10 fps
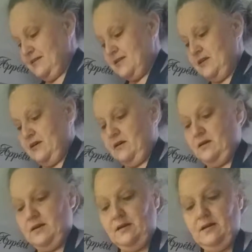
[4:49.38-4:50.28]

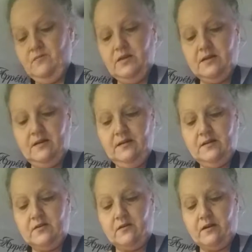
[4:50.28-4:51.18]
So, and I'm just going to
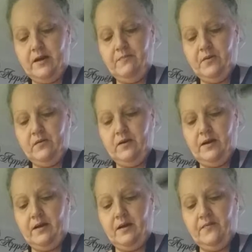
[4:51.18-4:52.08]
scrape her
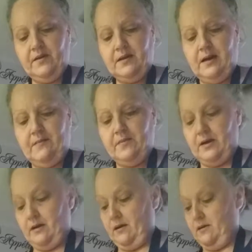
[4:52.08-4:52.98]
right off the top
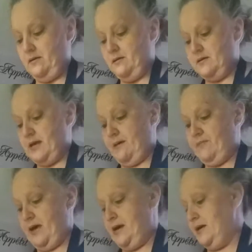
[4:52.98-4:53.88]
there. Tap
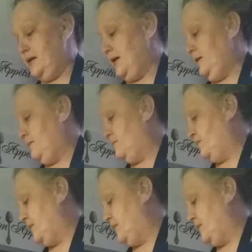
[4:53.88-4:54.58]
that in there.